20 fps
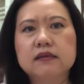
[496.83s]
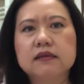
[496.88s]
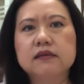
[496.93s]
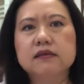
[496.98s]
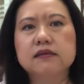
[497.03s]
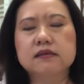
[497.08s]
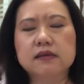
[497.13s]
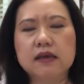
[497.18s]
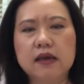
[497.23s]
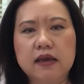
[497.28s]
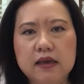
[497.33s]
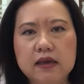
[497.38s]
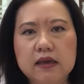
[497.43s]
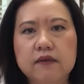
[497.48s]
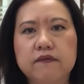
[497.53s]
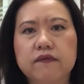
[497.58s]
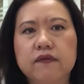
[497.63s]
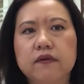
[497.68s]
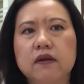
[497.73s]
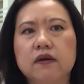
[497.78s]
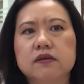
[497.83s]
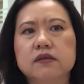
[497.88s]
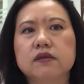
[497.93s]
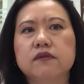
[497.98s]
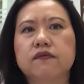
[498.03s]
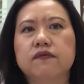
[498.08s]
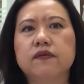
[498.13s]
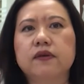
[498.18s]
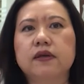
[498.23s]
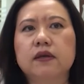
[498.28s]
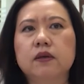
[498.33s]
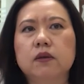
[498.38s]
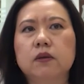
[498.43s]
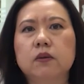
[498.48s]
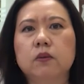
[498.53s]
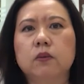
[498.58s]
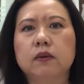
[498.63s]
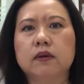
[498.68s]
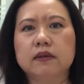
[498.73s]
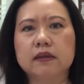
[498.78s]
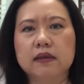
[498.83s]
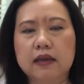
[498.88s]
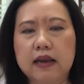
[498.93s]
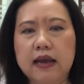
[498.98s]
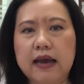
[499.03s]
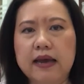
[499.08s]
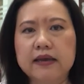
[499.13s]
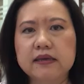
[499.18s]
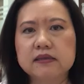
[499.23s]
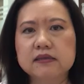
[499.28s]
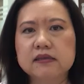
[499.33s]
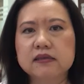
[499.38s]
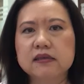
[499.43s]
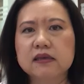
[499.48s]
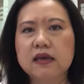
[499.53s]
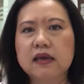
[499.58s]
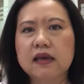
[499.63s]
saying and philosophy were the lines,